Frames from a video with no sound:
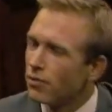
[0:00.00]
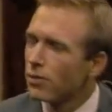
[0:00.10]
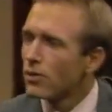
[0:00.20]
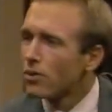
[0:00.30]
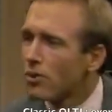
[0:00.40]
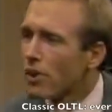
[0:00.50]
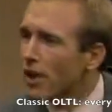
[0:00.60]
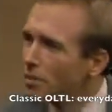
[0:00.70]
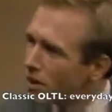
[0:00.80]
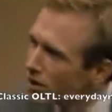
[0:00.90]
And for your
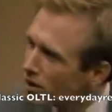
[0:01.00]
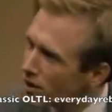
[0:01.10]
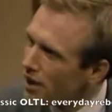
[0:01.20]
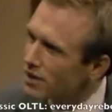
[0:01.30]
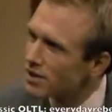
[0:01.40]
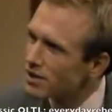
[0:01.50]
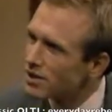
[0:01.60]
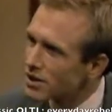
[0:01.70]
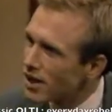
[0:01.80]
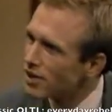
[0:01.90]
grandmother, that's the
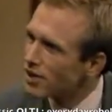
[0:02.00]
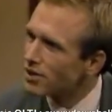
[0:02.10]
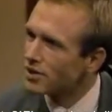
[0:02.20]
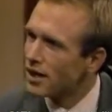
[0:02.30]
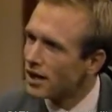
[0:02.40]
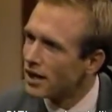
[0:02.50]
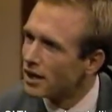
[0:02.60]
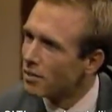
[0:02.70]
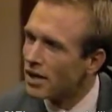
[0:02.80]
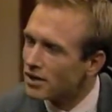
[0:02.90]
Sanders
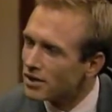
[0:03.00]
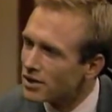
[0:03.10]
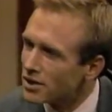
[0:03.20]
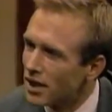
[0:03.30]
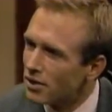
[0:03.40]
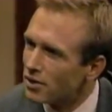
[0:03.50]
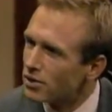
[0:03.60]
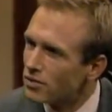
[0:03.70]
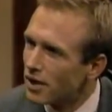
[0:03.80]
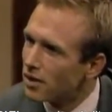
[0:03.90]
name and the
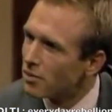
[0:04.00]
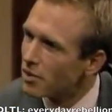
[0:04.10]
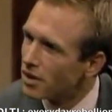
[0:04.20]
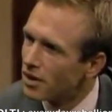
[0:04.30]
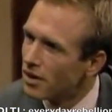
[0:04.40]
Sanders family.